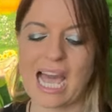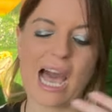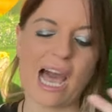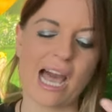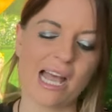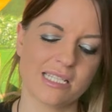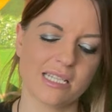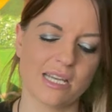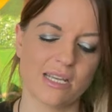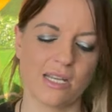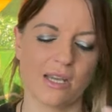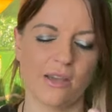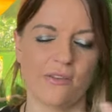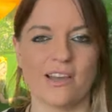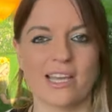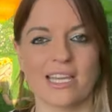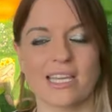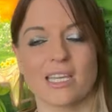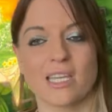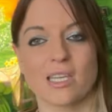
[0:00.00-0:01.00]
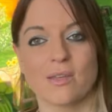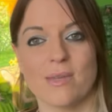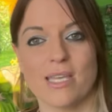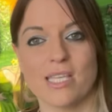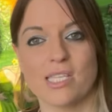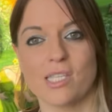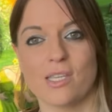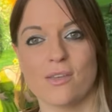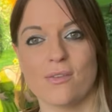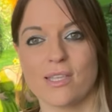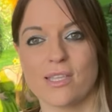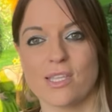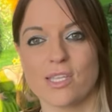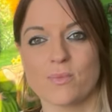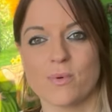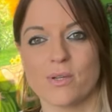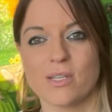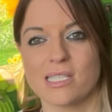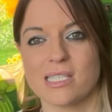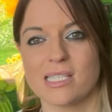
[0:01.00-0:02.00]
I don't know if I can commit to you at this
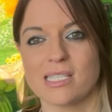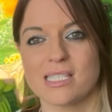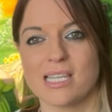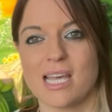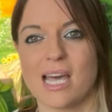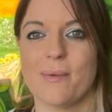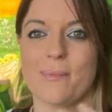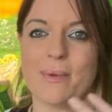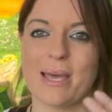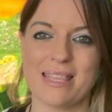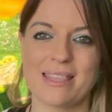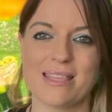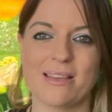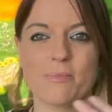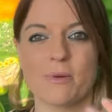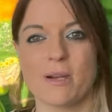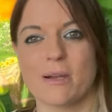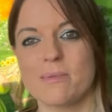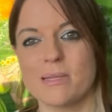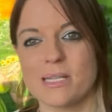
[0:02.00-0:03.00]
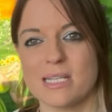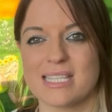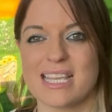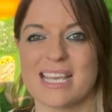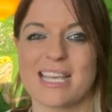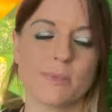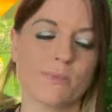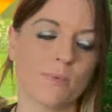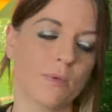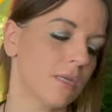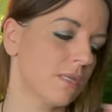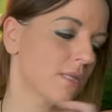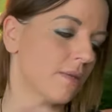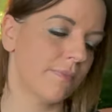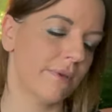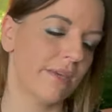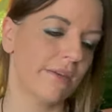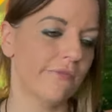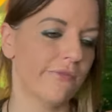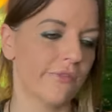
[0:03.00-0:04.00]
point in time. And they'll probably say it's because I've
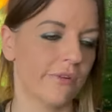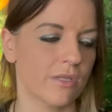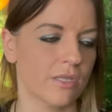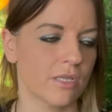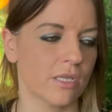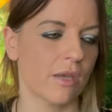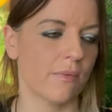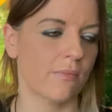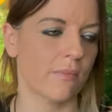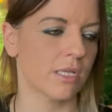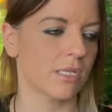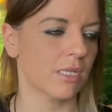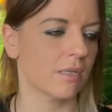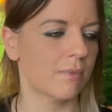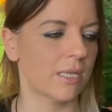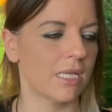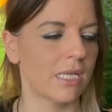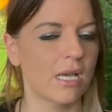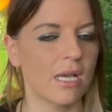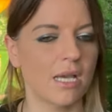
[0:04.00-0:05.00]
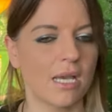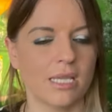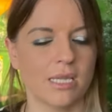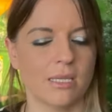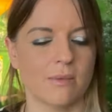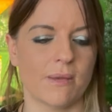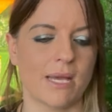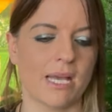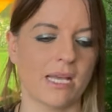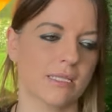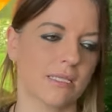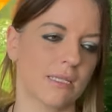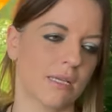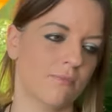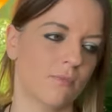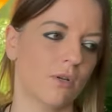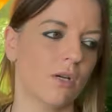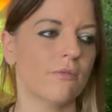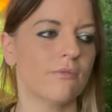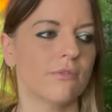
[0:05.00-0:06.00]
been through so much, I've been hurt in the past,
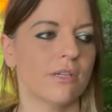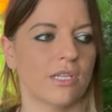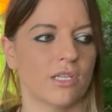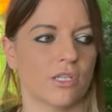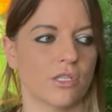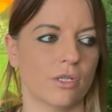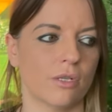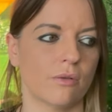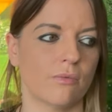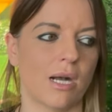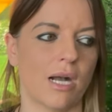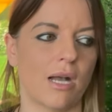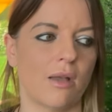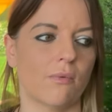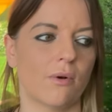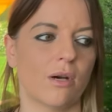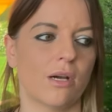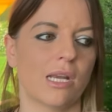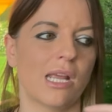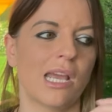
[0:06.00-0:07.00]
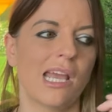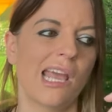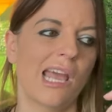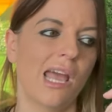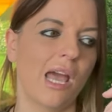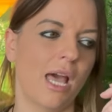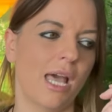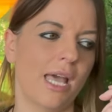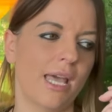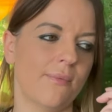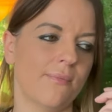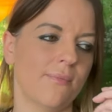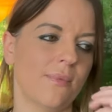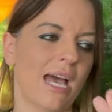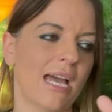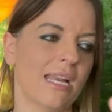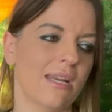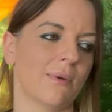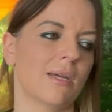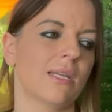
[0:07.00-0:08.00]
I'm not really sure what I want, um,
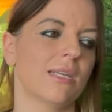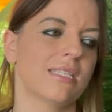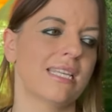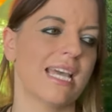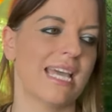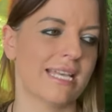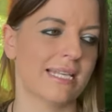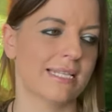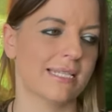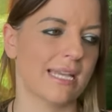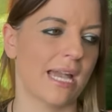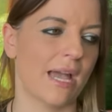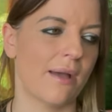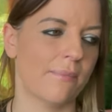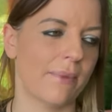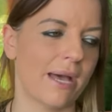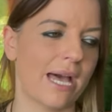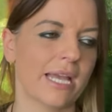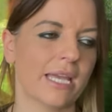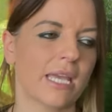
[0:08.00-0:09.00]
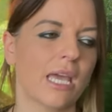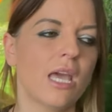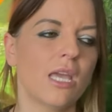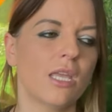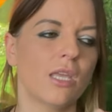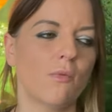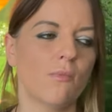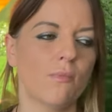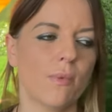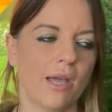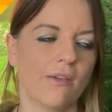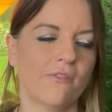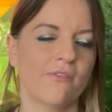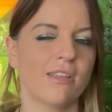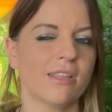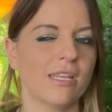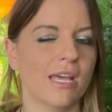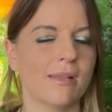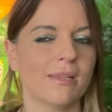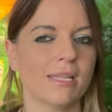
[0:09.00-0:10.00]
and I'm going to take a step back. You might
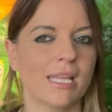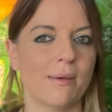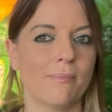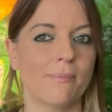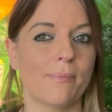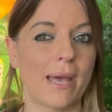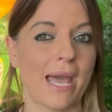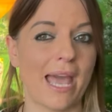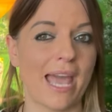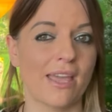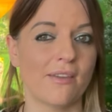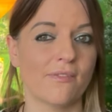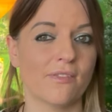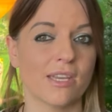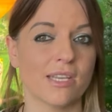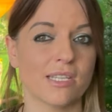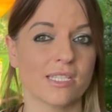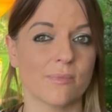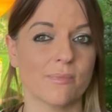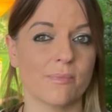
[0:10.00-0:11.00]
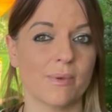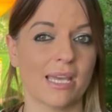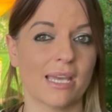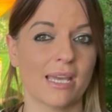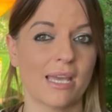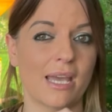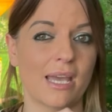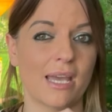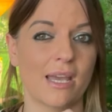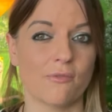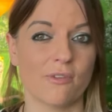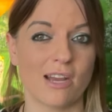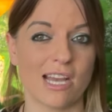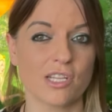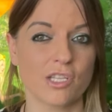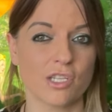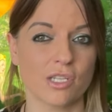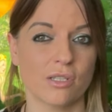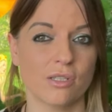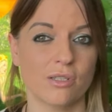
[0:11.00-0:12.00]
find that their behaviour is a bit
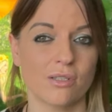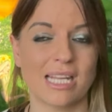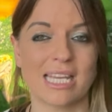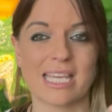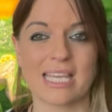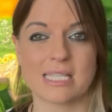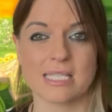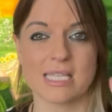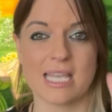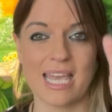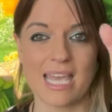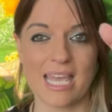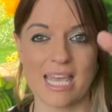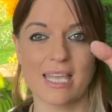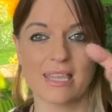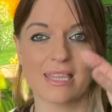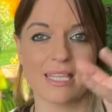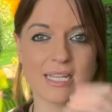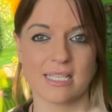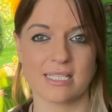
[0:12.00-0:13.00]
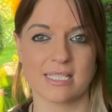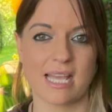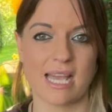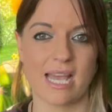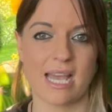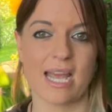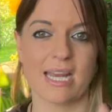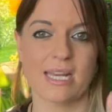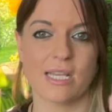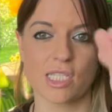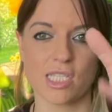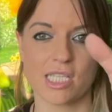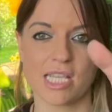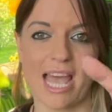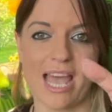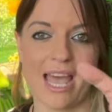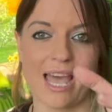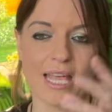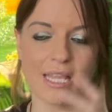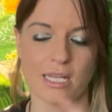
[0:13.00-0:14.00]
irrational, like it's here, then it's there, and it's
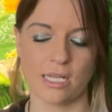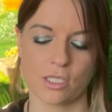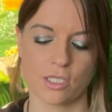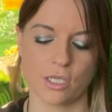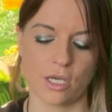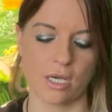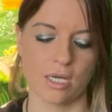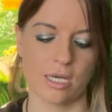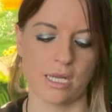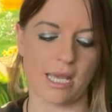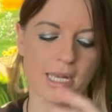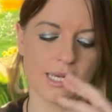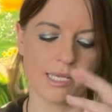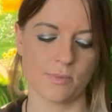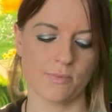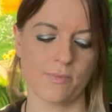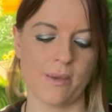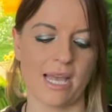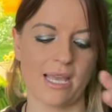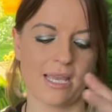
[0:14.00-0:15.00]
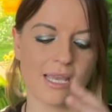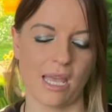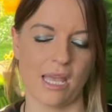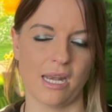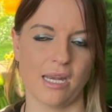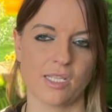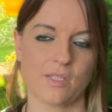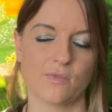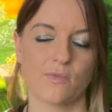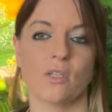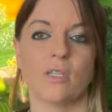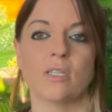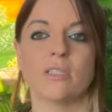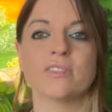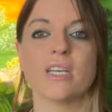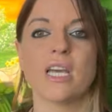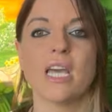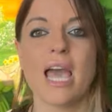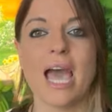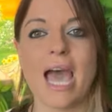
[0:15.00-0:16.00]
there, and it's gone, and it's back, and it's forth.
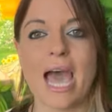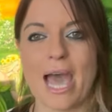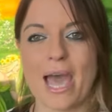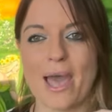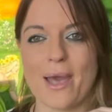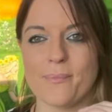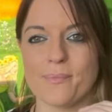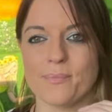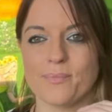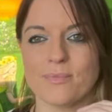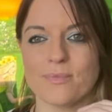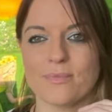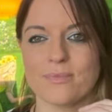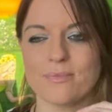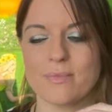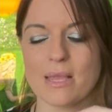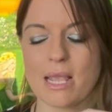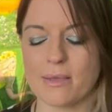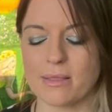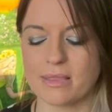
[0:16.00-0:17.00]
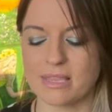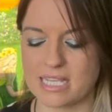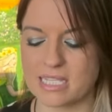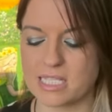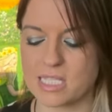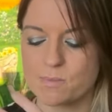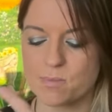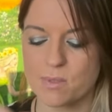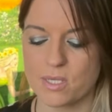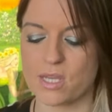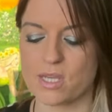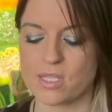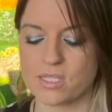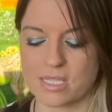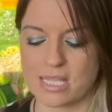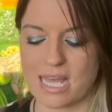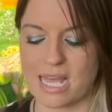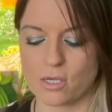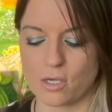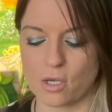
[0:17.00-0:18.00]
Um, this is because of
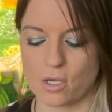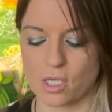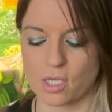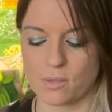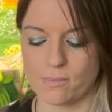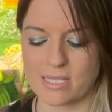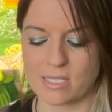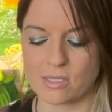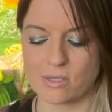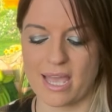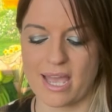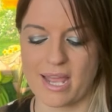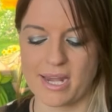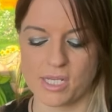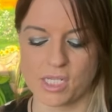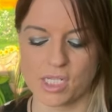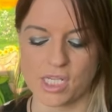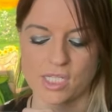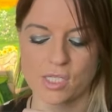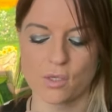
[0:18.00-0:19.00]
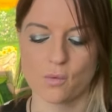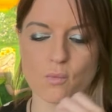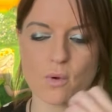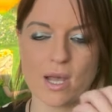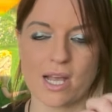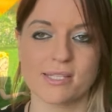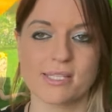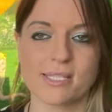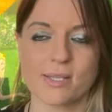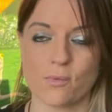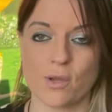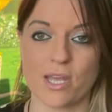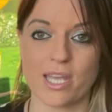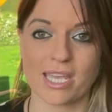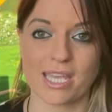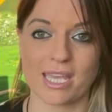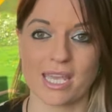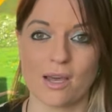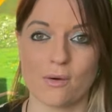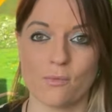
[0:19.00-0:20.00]
that non-committal energy. So whilst they're
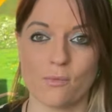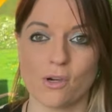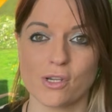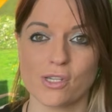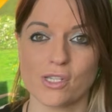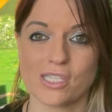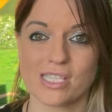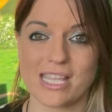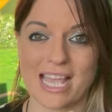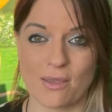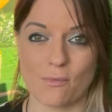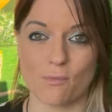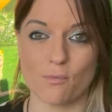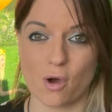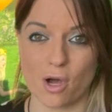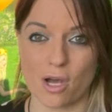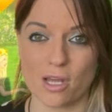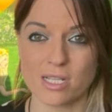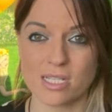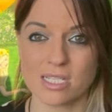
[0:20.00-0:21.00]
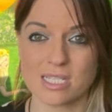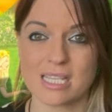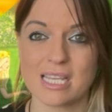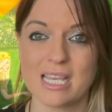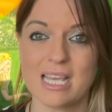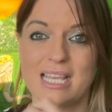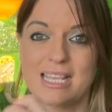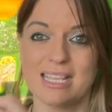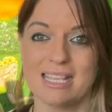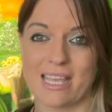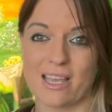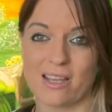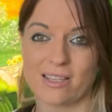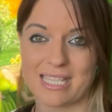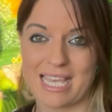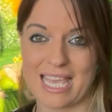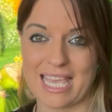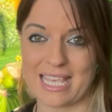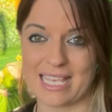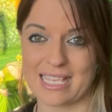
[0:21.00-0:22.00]
working out what they want, they are
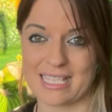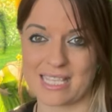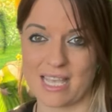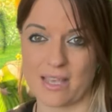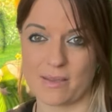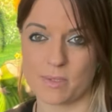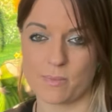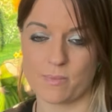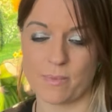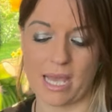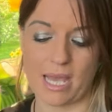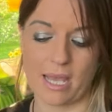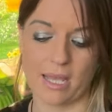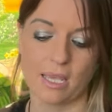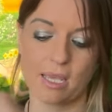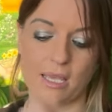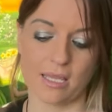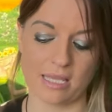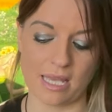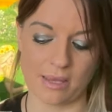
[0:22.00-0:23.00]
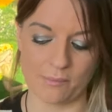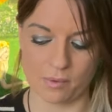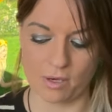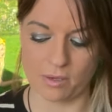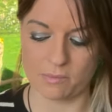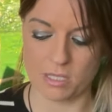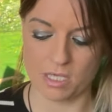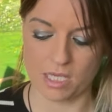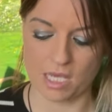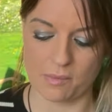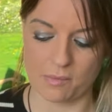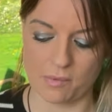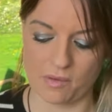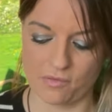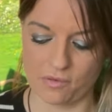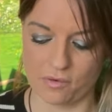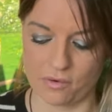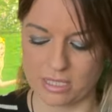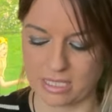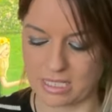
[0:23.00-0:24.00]
taking steps back, then probably coming
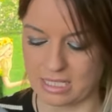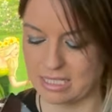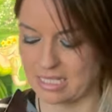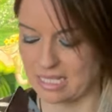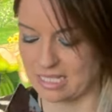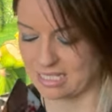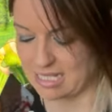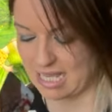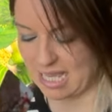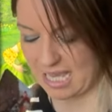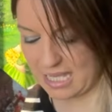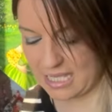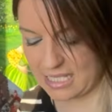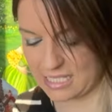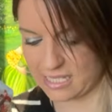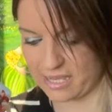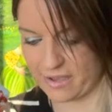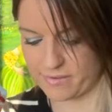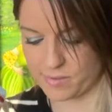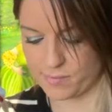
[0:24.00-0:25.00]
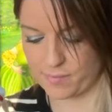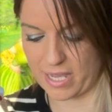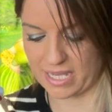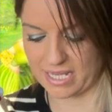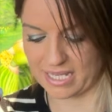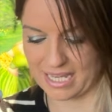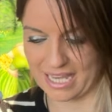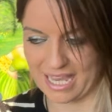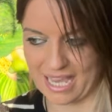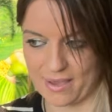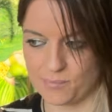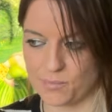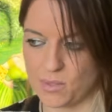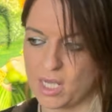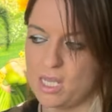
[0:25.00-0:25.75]
forward, then taking steps back again.